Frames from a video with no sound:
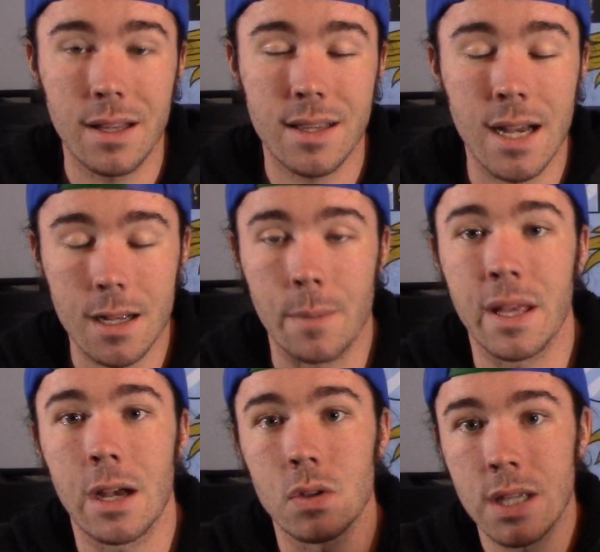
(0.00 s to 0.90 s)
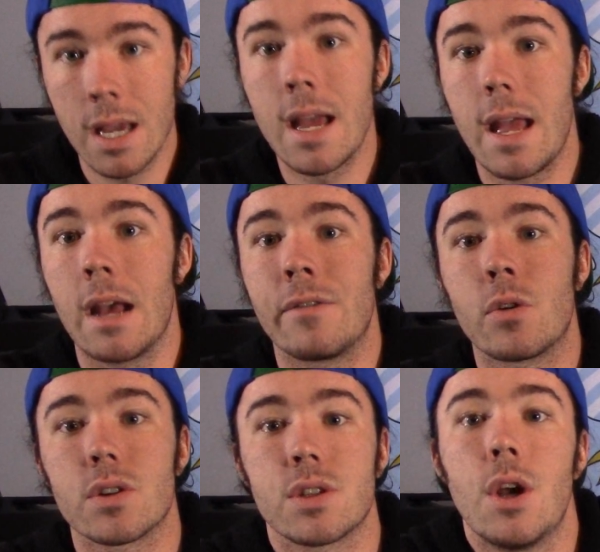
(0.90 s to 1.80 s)
like that coming out. And of
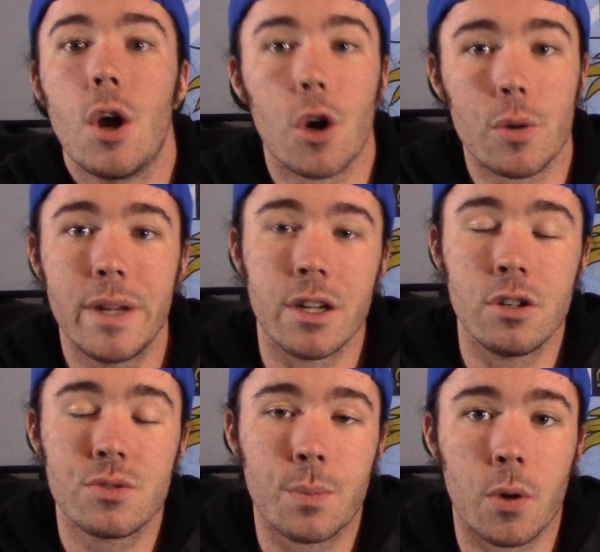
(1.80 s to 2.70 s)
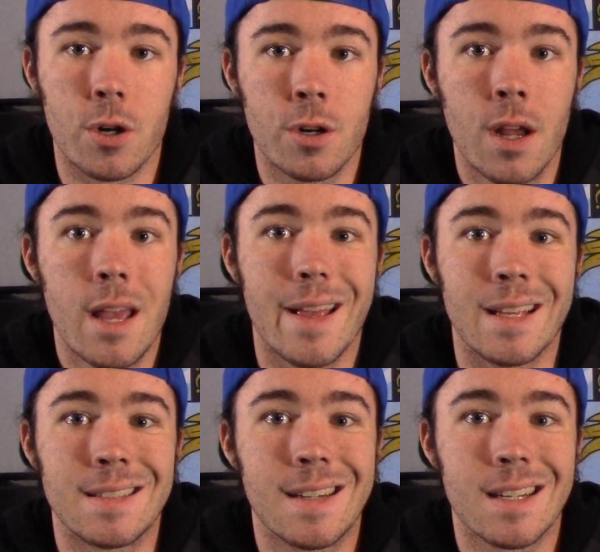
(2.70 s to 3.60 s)
course, her being a news reporter
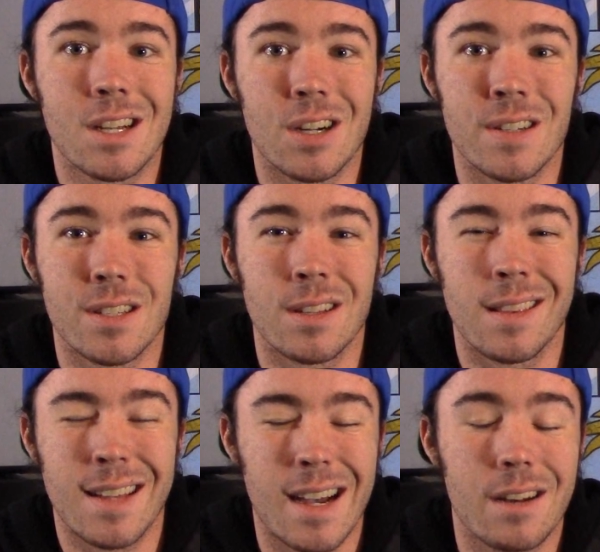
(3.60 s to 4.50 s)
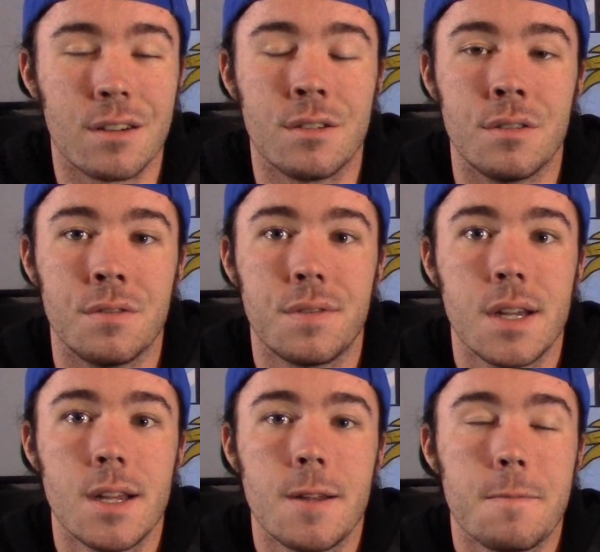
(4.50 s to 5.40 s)
is going to cause a lot of,
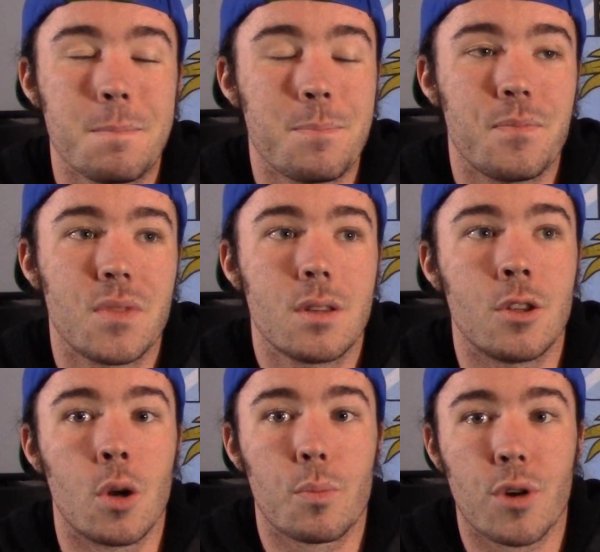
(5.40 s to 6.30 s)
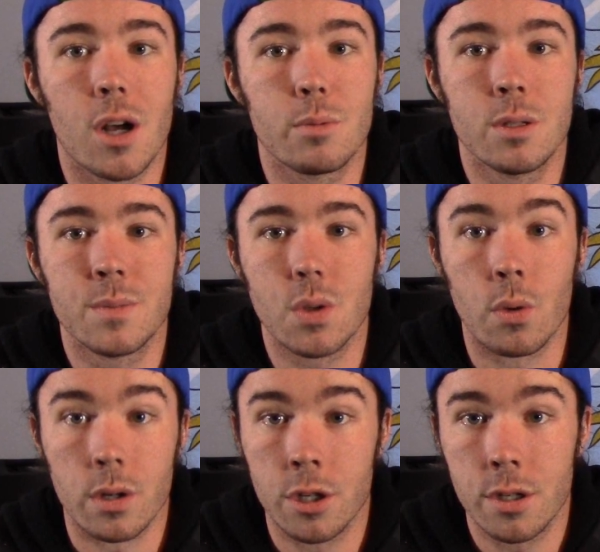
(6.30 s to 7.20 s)
you know, problems,
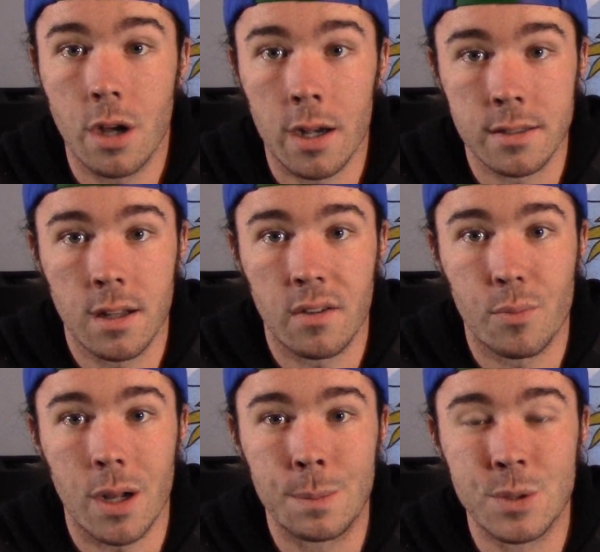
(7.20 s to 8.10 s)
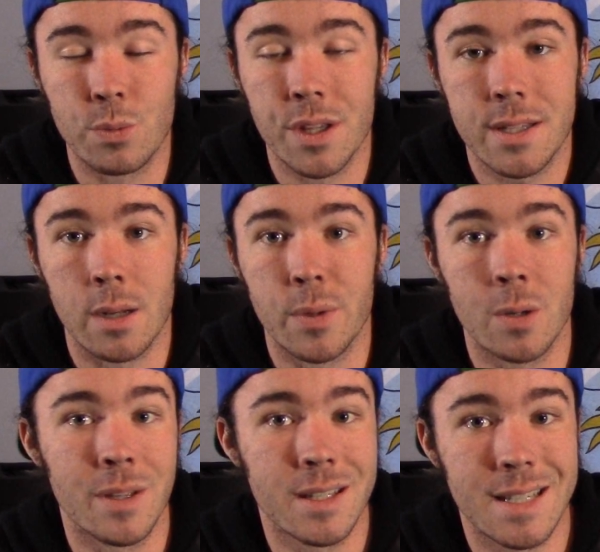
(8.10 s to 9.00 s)
or could cause a lot of problems with
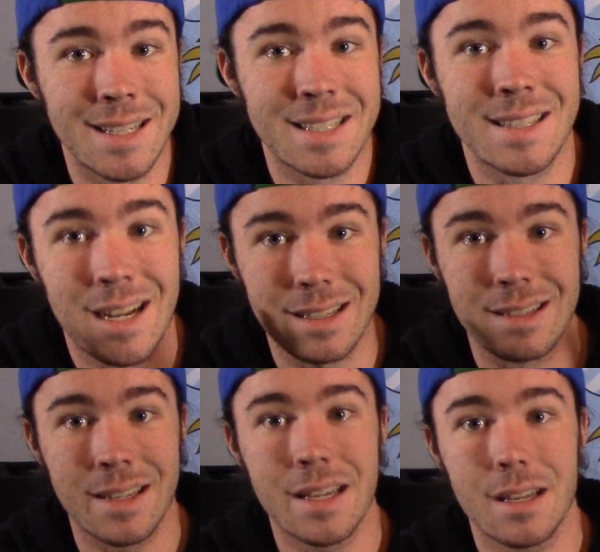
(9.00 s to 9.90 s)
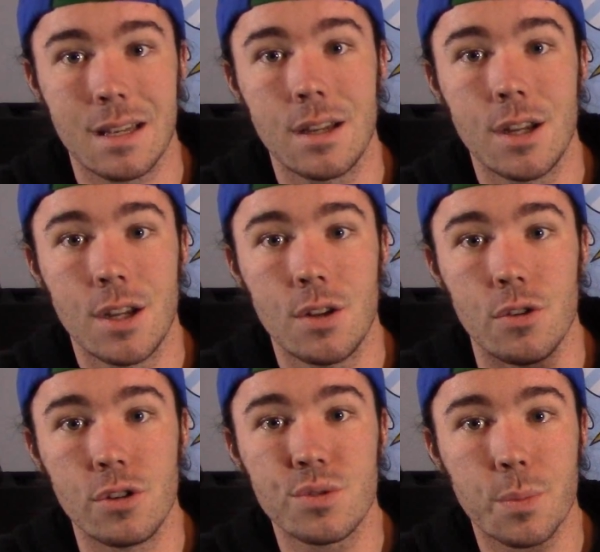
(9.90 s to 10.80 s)
Dalpo, because he does not like
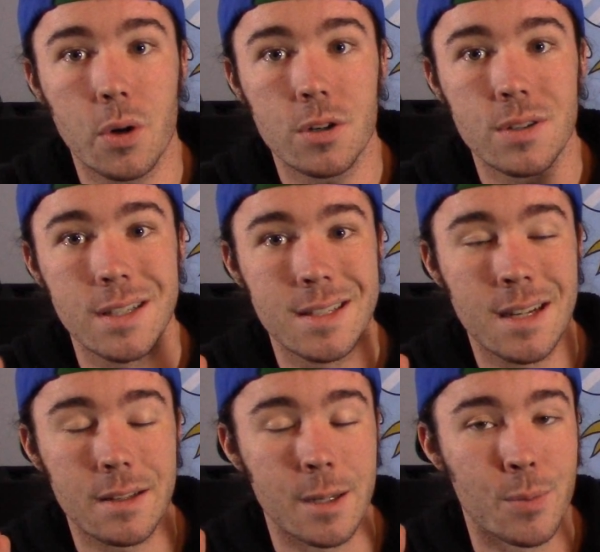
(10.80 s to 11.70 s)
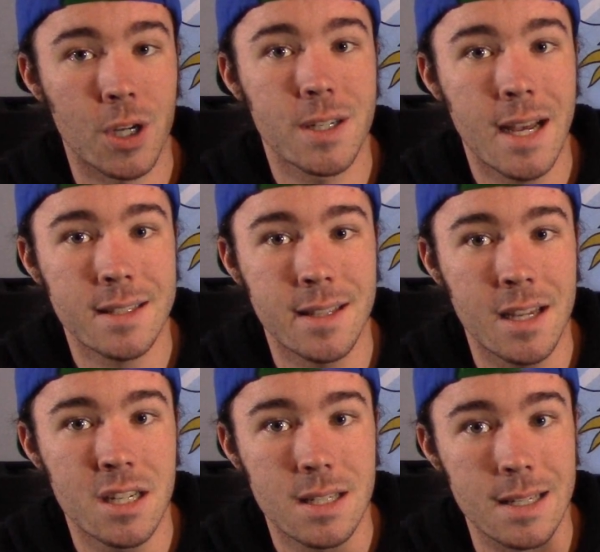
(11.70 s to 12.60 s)
news reporters. He does not like broadcasting
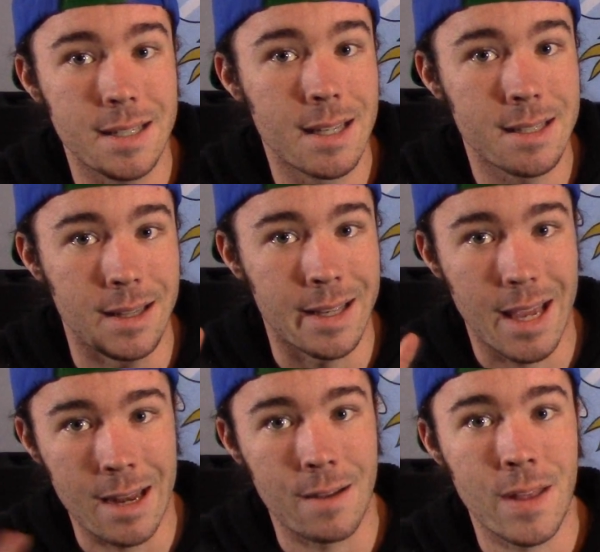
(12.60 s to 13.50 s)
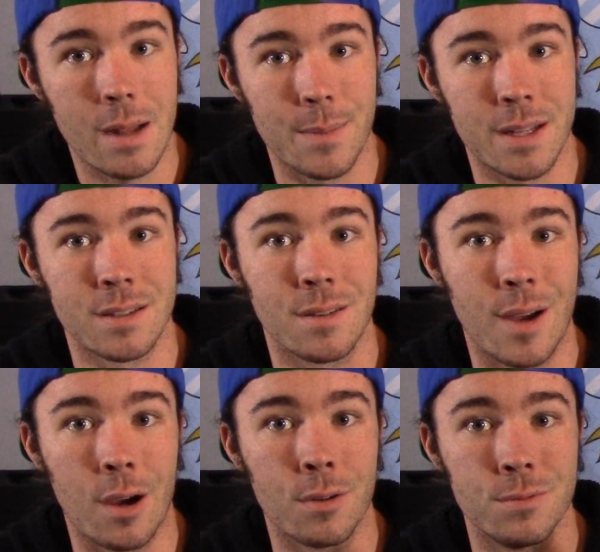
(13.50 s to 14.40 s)
agencies. He doesn't like any of that because of
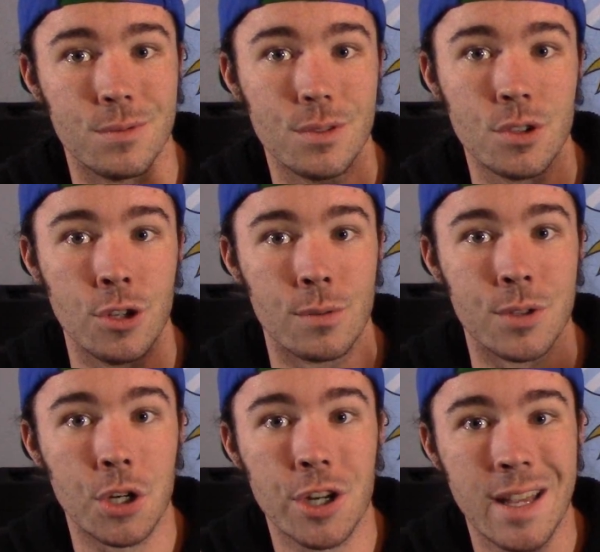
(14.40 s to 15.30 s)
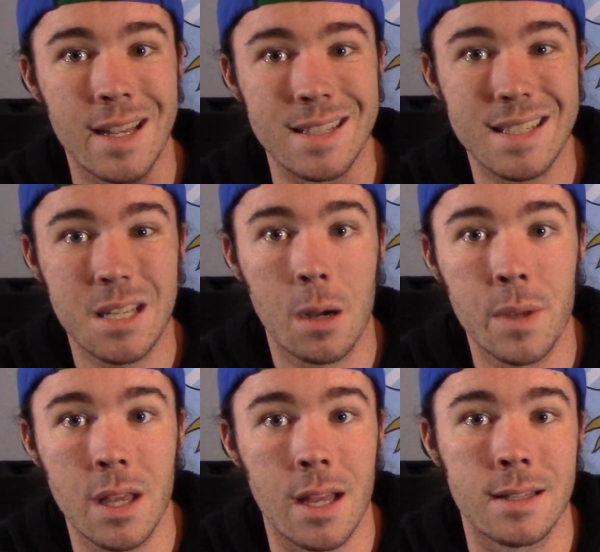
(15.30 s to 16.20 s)
how, you know, dirty and
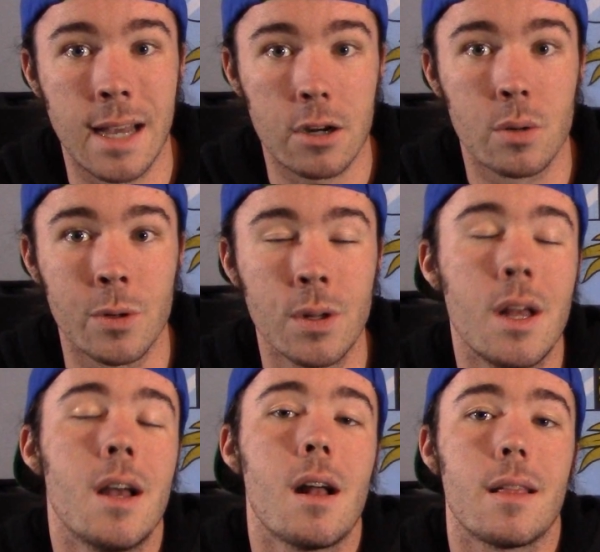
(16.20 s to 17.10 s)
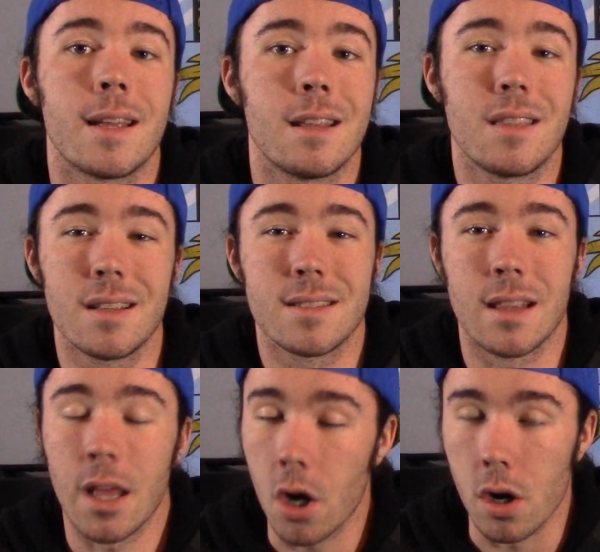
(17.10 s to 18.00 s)
scummy and terrible that he thinks
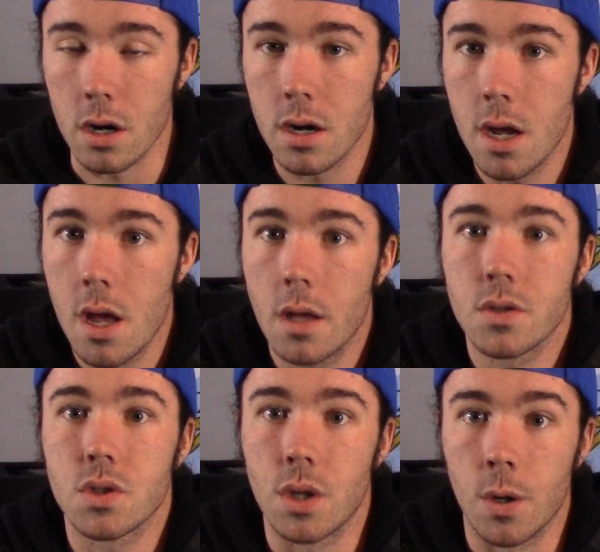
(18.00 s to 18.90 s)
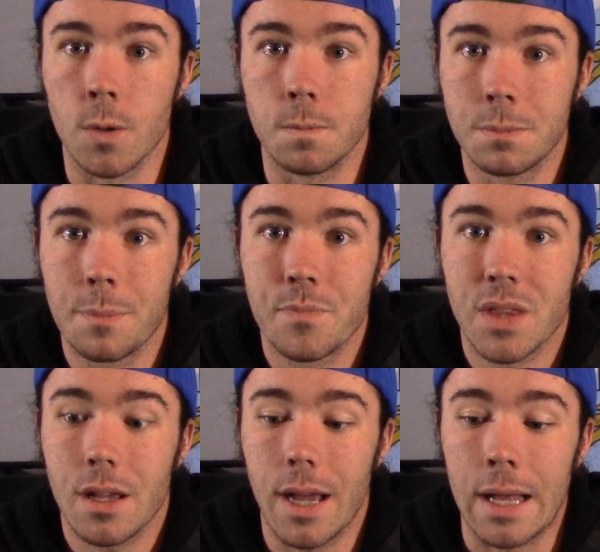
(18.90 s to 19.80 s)
that they are. So
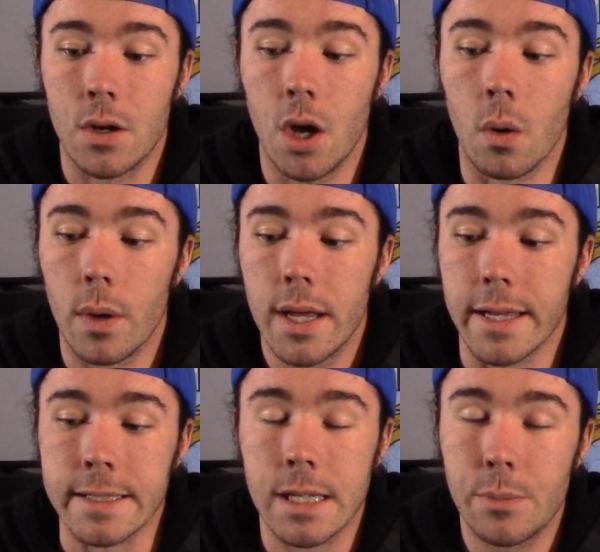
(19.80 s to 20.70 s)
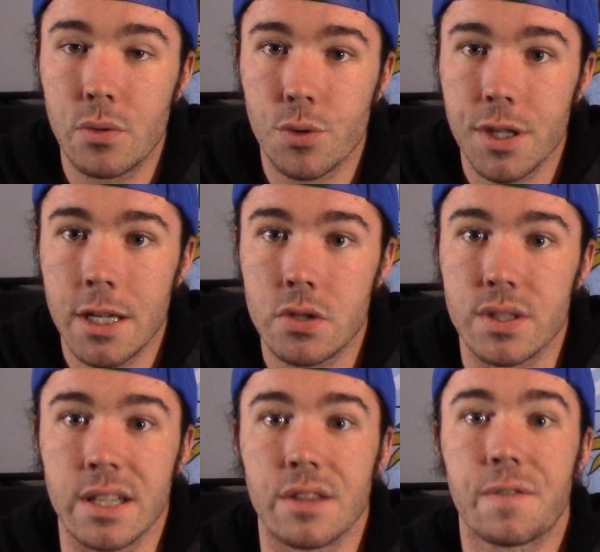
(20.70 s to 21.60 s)
I don't know. It's going to be really
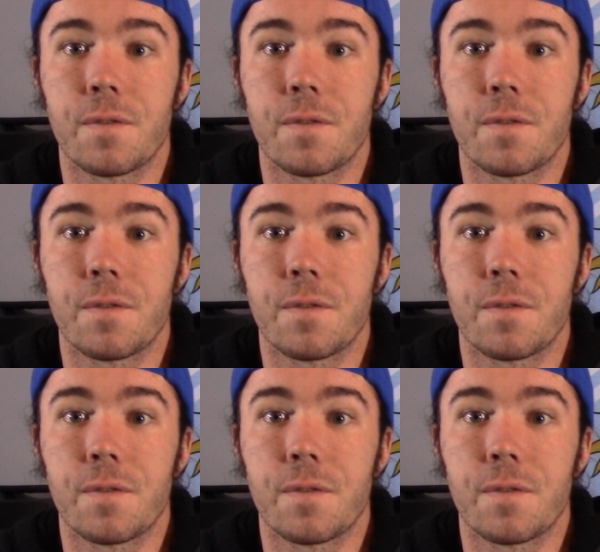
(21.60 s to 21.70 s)
interesting.